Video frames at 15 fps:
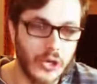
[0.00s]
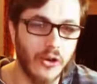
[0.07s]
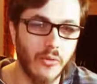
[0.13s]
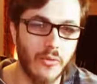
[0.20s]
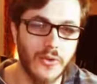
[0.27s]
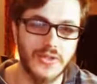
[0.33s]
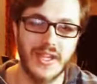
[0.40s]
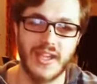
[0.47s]
hear
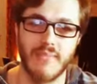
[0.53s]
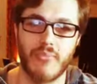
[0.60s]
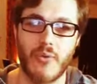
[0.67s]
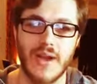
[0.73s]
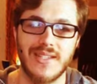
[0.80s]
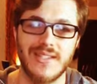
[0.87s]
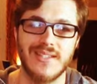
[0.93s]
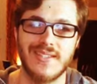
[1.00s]
where there's like a
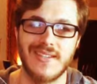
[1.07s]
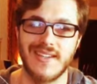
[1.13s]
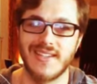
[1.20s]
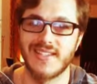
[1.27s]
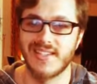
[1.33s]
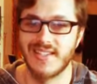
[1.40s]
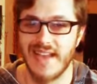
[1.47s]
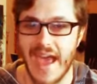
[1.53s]
presence and a
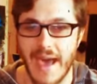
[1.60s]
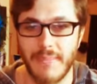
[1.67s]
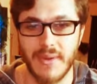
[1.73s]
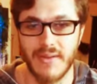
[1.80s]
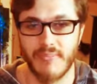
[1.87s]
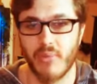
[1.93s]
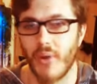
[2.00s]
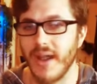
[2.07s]
snap
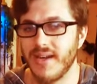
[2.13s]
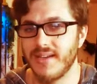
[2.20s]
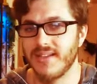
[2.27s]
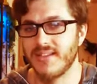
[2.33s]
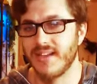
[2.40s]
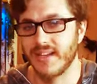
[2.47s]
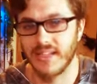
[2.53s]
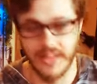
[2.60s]
and a brightness and a